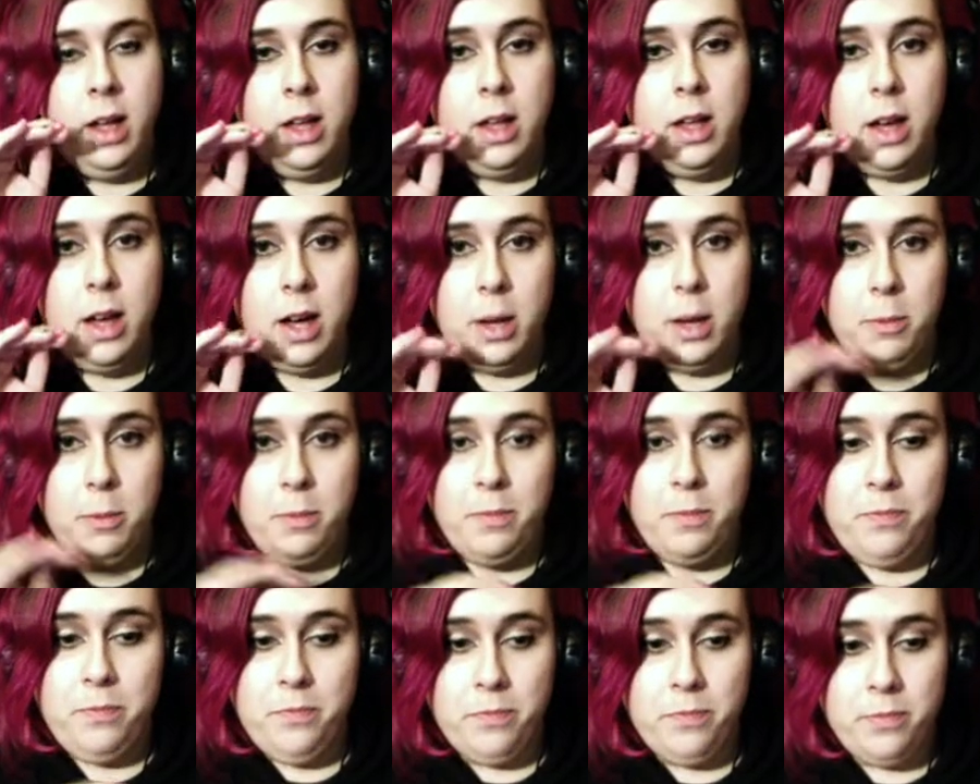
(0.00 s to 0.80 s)
Um,
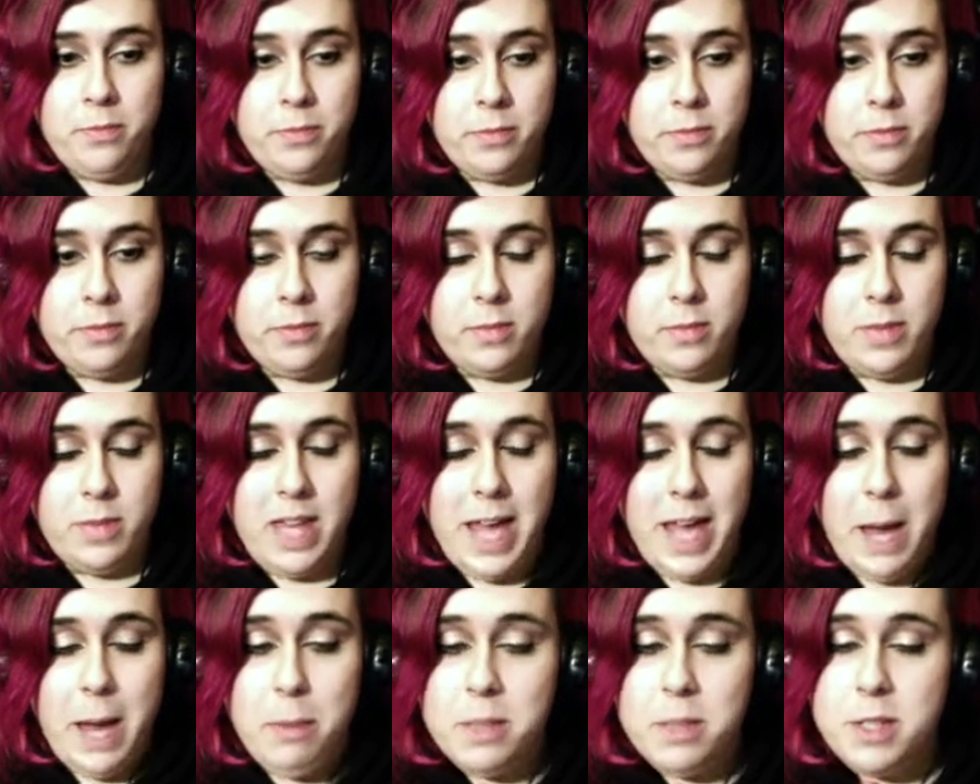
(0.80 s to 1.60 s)
the
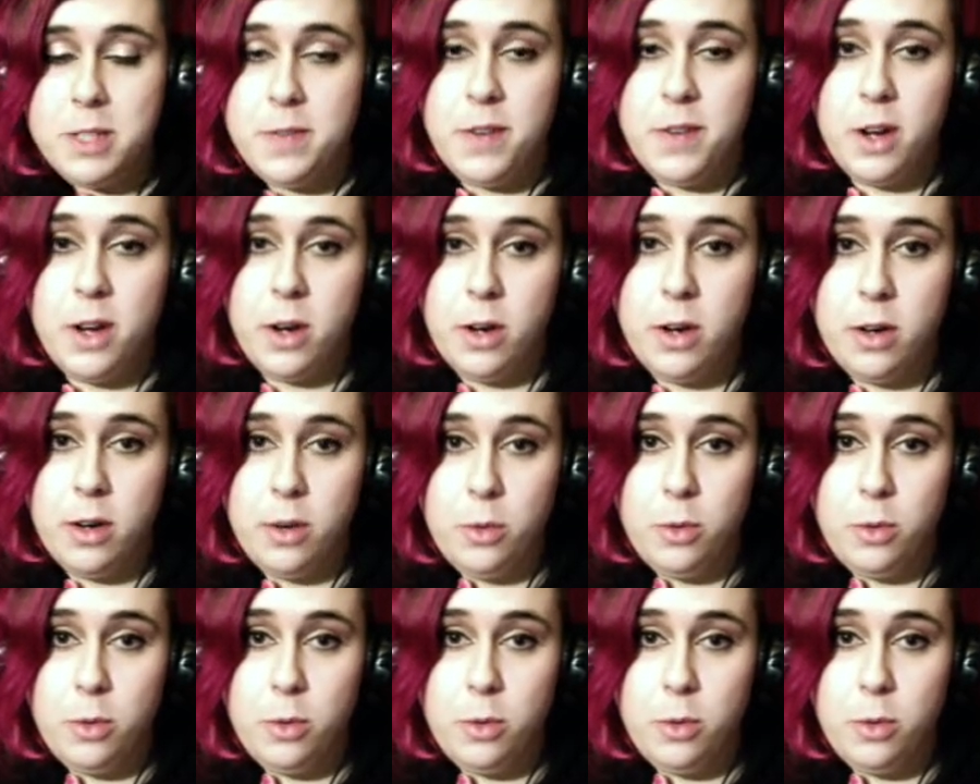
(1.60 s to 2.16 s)
atmosphere